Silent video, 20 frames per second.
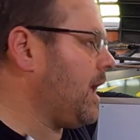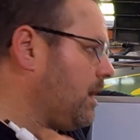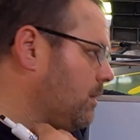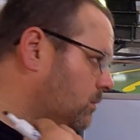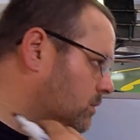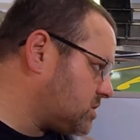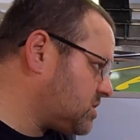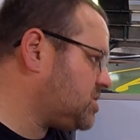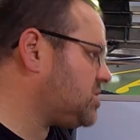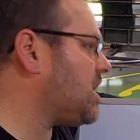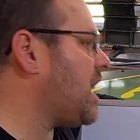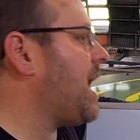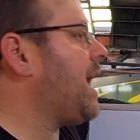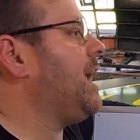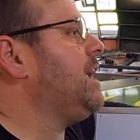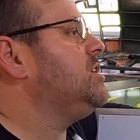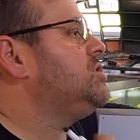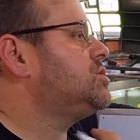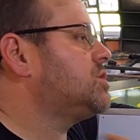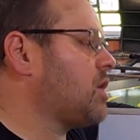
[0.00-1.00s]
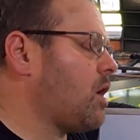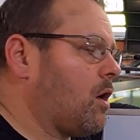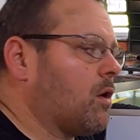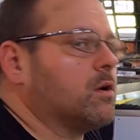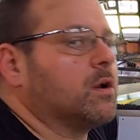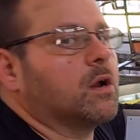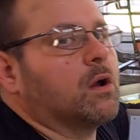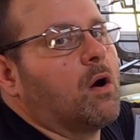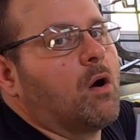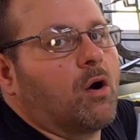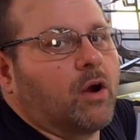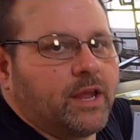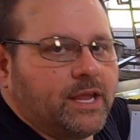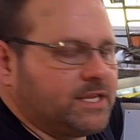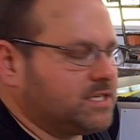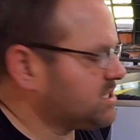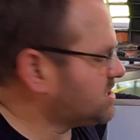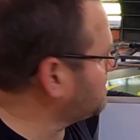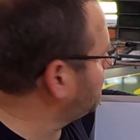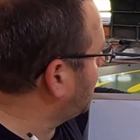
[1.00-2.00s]
It will change car to car.
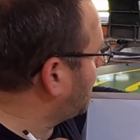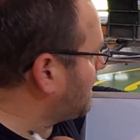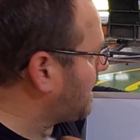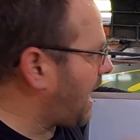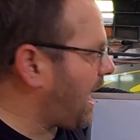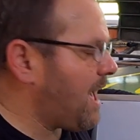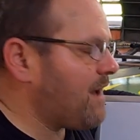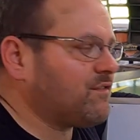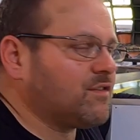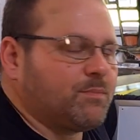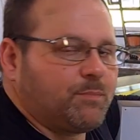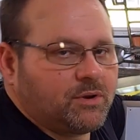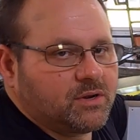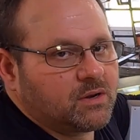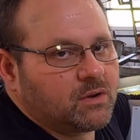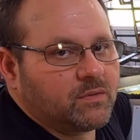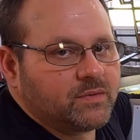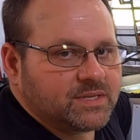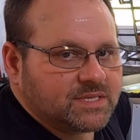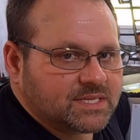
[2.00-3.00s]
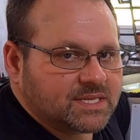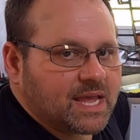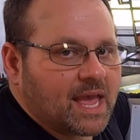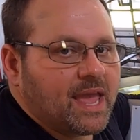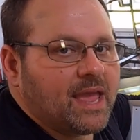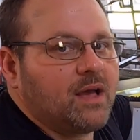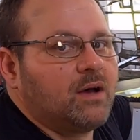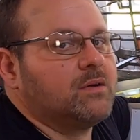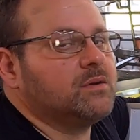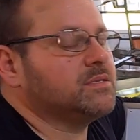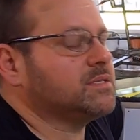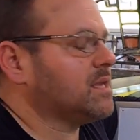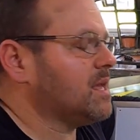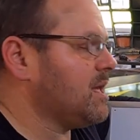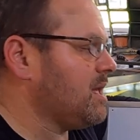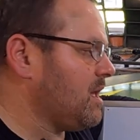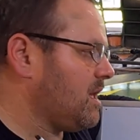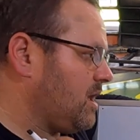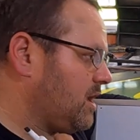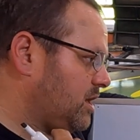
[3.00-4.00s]
You just about have to put it on the scales,
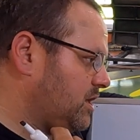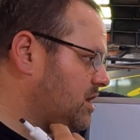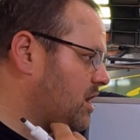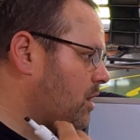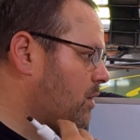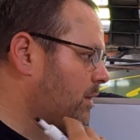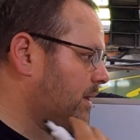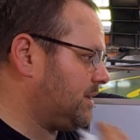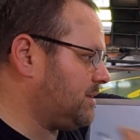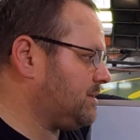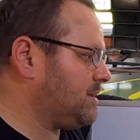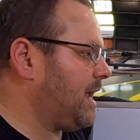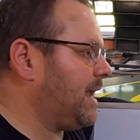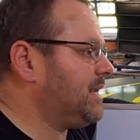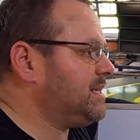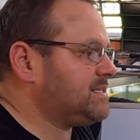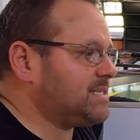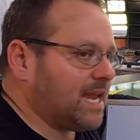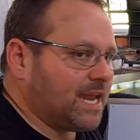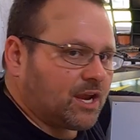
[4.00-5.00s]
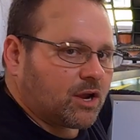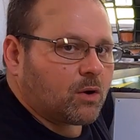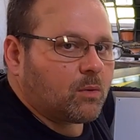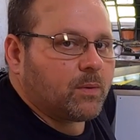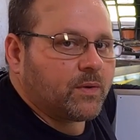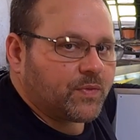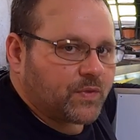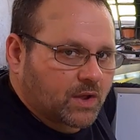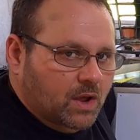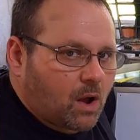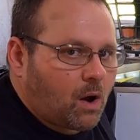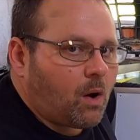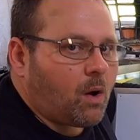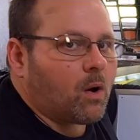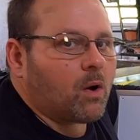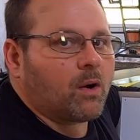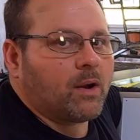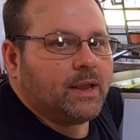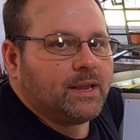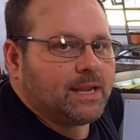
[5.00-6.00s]
you know, and tinker with the
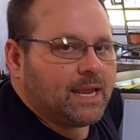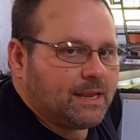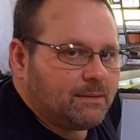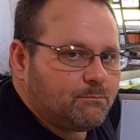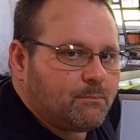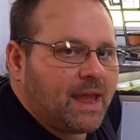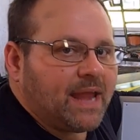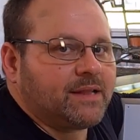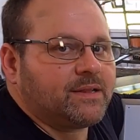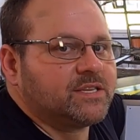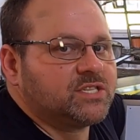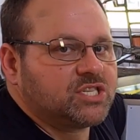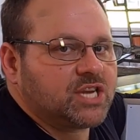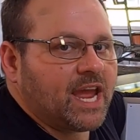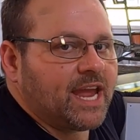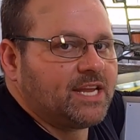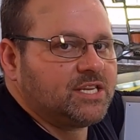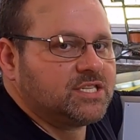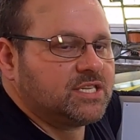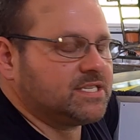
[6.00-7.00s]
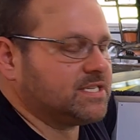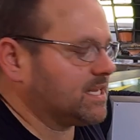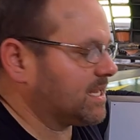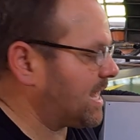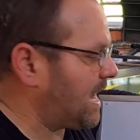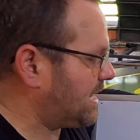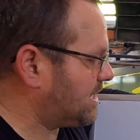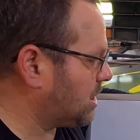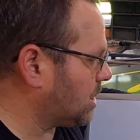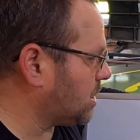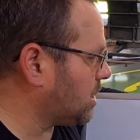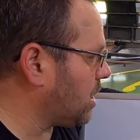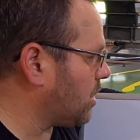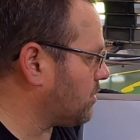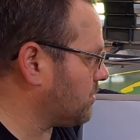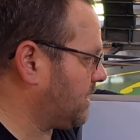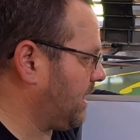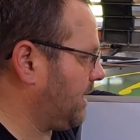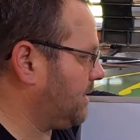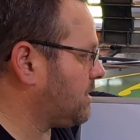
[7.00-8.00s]
car and make the changes and kind of
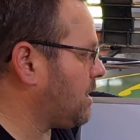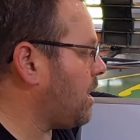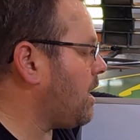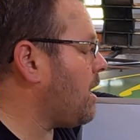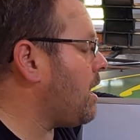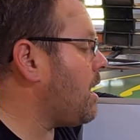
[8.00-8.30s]
learn it.